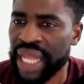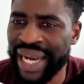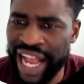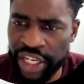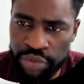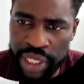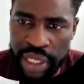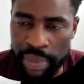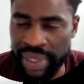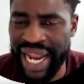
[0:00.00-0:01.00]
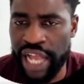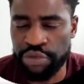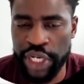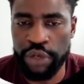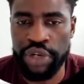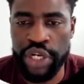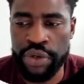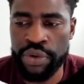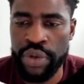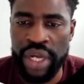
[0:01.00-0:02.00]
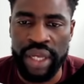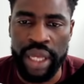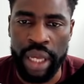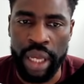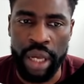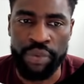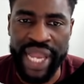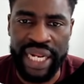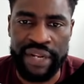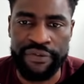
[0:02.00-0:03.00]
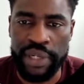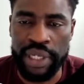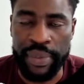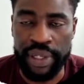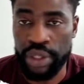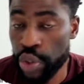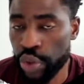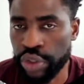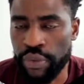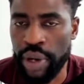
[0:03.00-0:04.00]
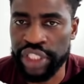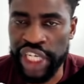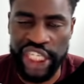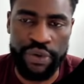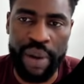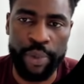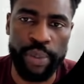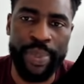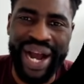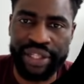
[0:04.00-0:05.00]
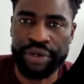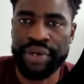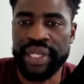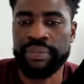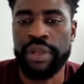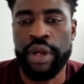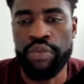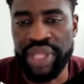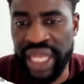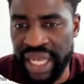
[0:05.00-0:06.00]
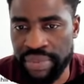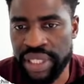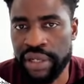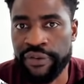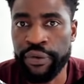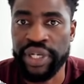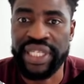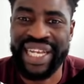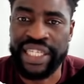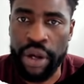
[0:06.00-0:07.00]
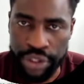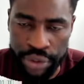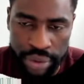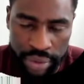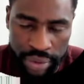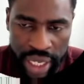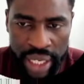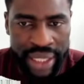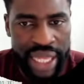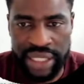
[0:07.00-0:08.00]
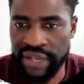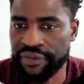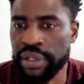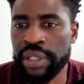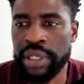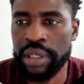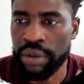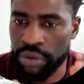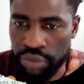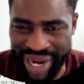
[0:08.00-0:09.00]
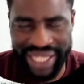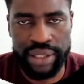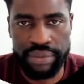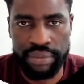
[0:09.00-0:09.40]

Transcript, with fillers: Last week, I mean, last weekend we knew, uh, uh, we got information, I mean, news around Chance the Rapper partnering with A M C for his next concert. Okay, that's definitely great.